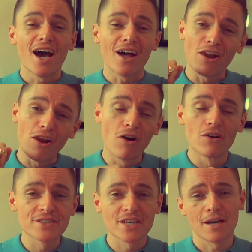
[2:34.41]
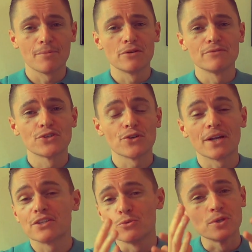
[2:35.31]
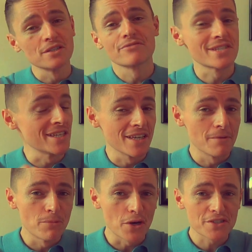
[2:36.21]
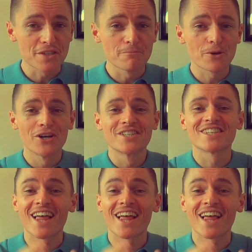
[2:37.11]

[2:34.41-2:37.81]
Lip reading: A long time overdue, and you wouldn't have seen the unboxing because,